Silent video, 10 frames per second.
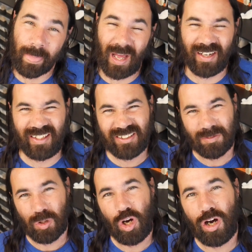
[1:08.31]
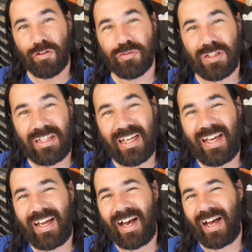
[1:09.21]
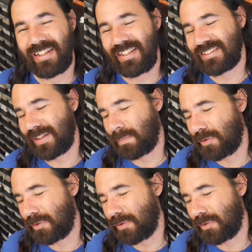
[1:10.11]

I need some coffee. I need something